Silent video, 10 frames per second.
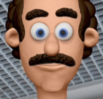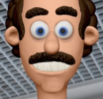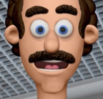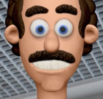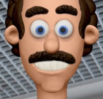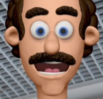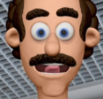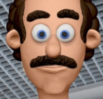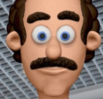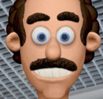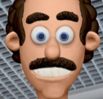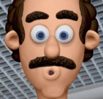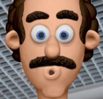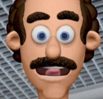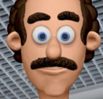hospitals,
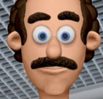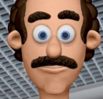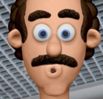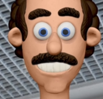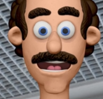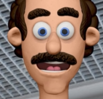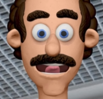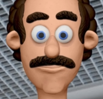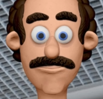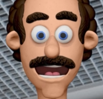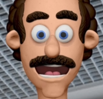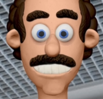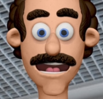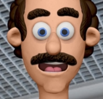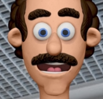schools, hotels, and
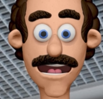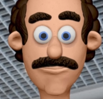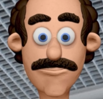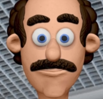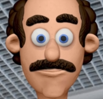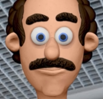airports,